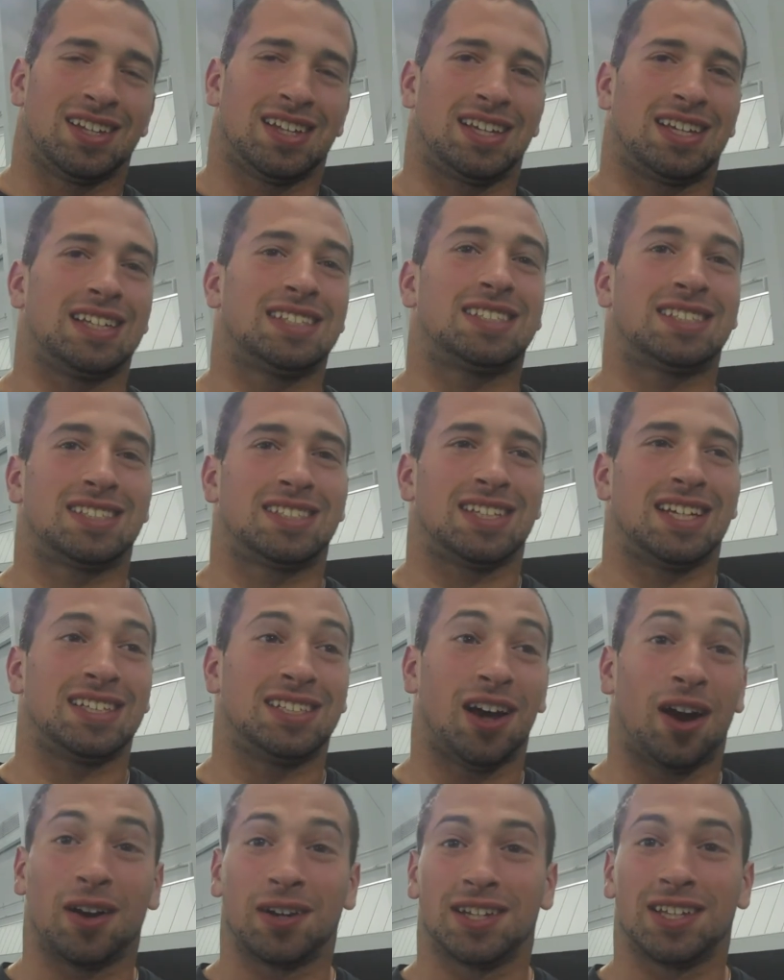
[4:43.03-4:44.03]
Like it's
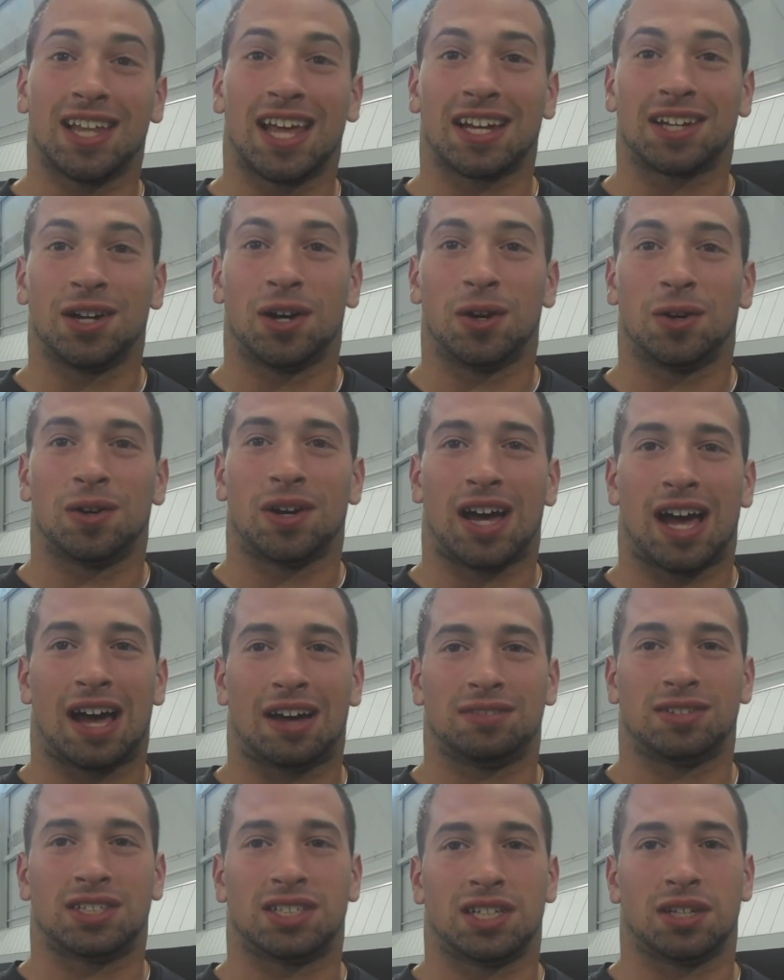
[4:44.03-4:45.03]
it's hard to let go,
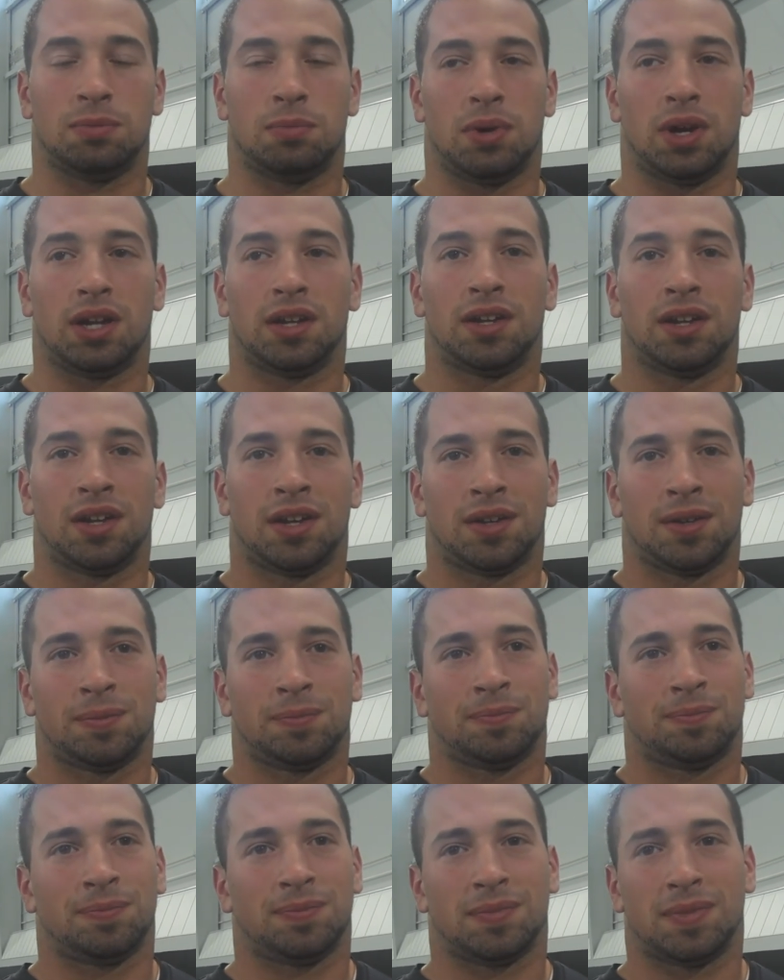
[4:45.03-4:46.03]
obviously, but
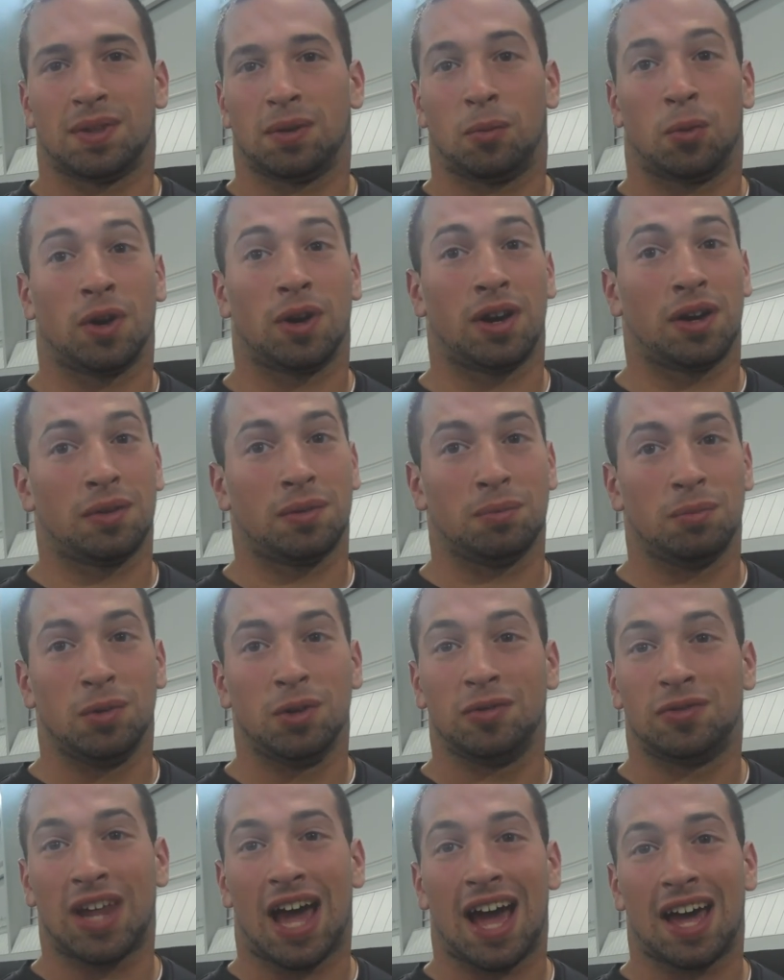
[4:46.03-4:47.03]
we're
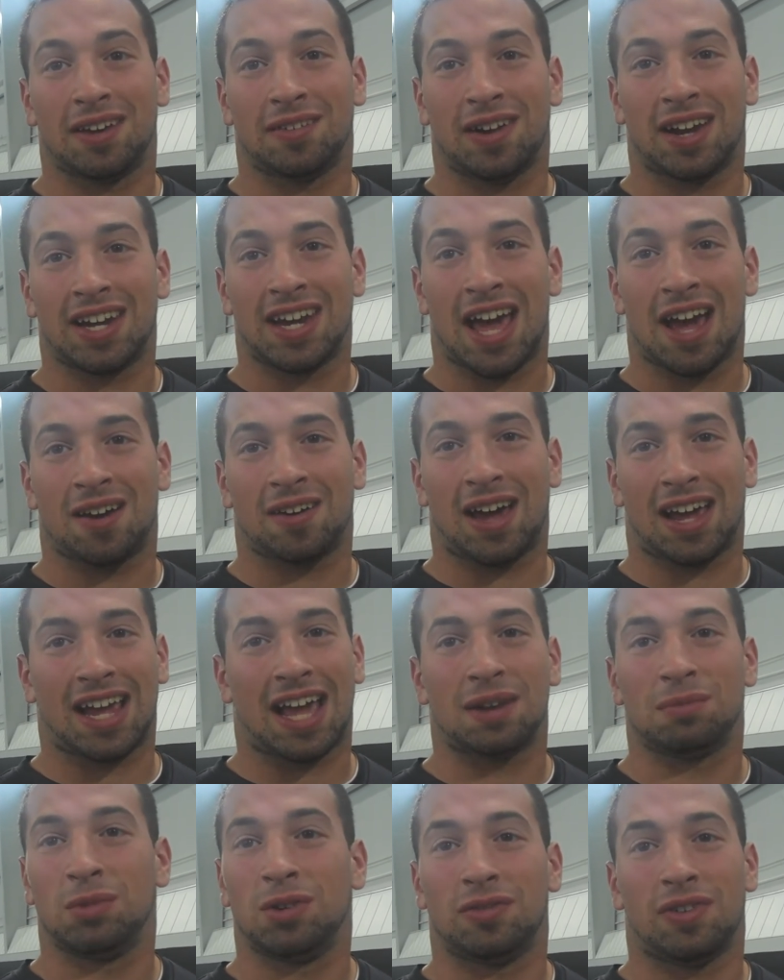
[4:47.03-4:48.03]
moved on right now. I
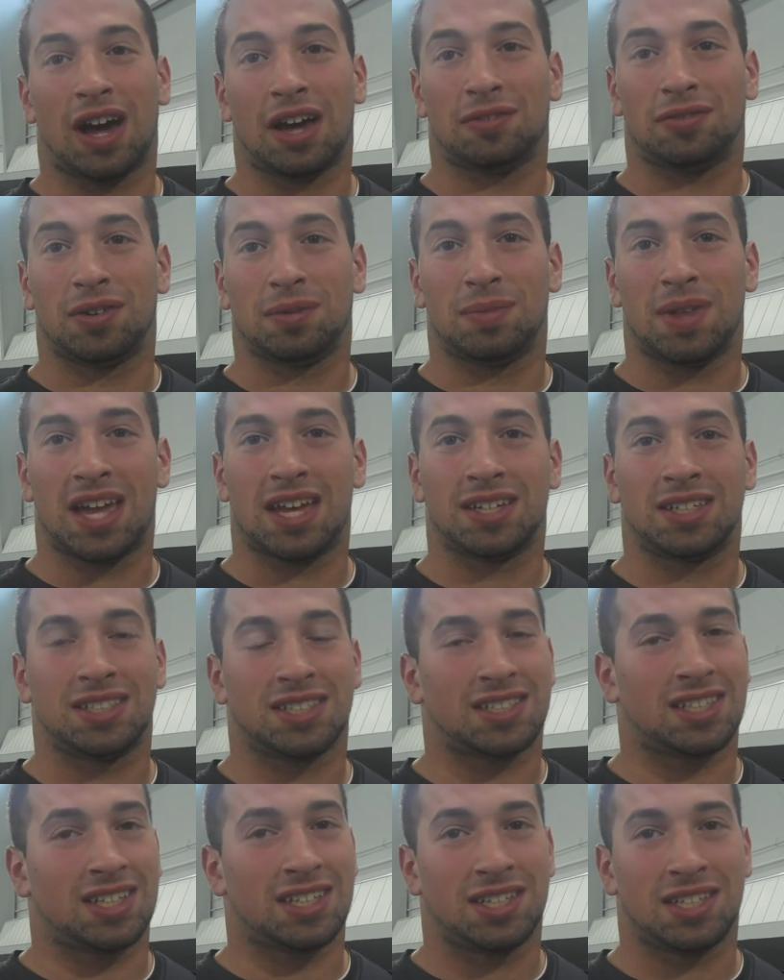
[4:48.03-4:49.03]
got to move on from then.
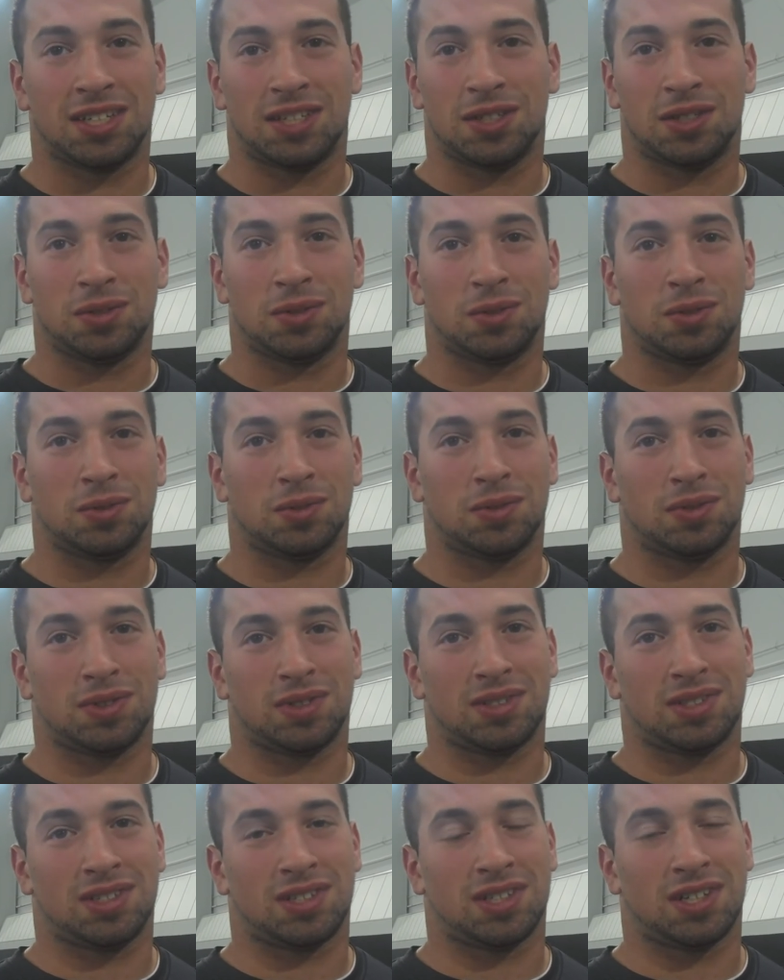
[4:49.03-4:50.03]
Just continue
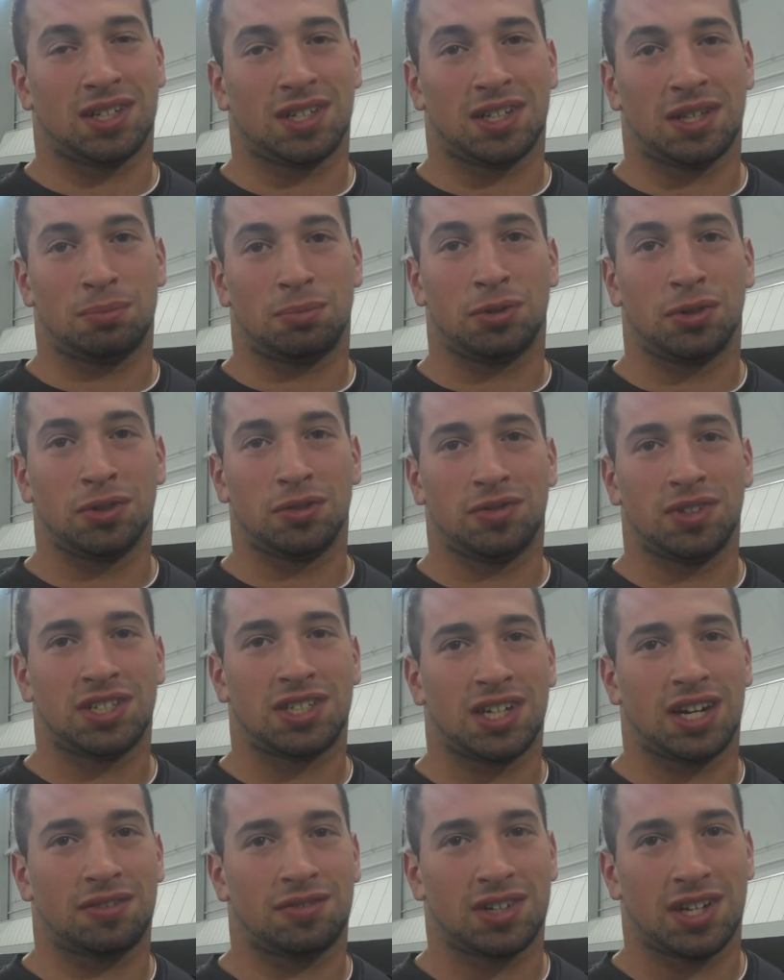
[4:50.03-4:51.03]
uh, improve
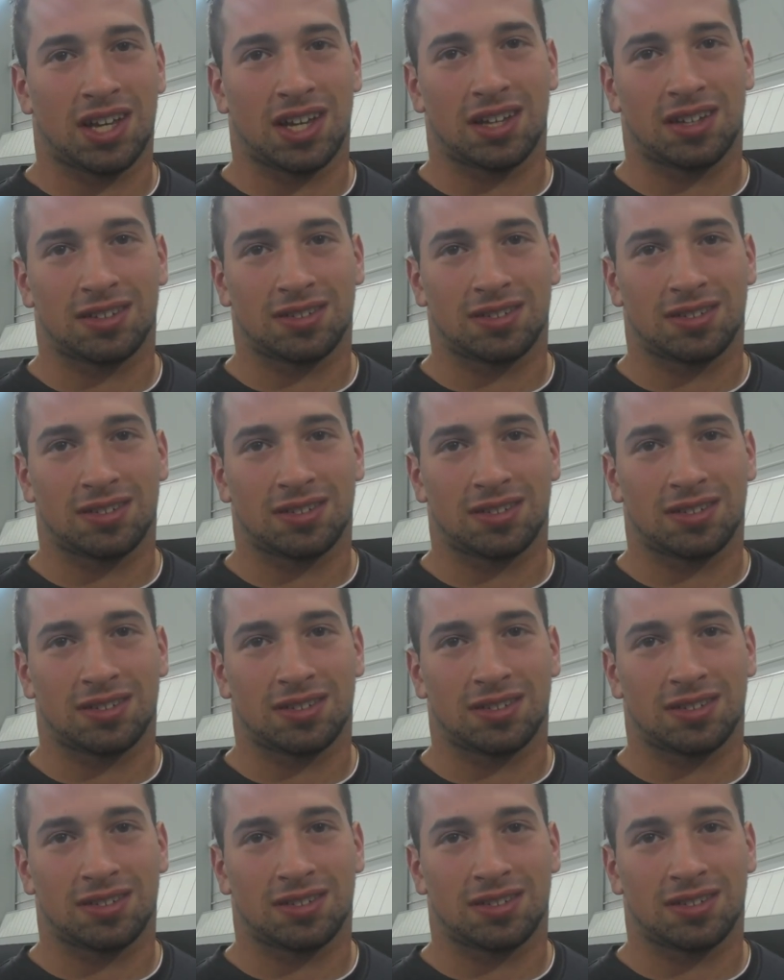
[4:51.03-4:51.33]
each and every day.